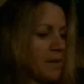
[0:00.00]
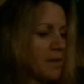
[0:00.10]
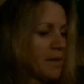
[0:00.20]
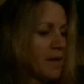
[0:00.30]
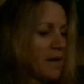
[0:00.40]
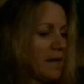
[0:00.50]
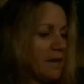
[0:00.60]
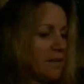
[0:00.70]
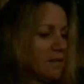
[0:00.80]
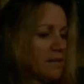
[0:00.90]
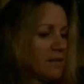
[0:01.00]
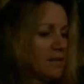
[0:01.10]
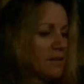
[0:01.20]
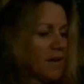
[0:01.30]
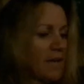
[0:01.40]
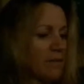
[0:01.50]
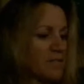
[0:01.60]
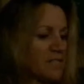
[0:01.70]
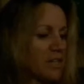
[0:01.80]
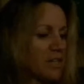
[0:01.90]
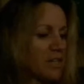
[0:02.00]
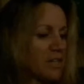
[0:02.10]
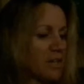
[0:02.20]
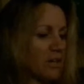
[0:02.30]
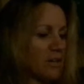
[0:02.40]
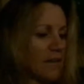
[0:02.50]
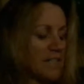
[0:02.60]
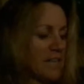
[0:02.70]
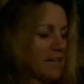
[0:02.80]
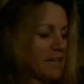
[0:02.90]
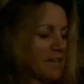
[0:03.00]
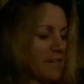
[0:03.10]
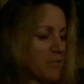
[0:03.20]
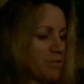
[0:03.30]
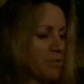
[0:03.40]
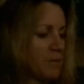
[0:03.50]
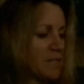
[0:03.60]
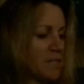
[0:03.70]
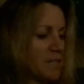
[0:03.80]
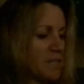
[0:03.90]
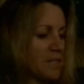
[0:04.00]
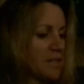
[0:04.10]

I don't see her, I say after a few minutes.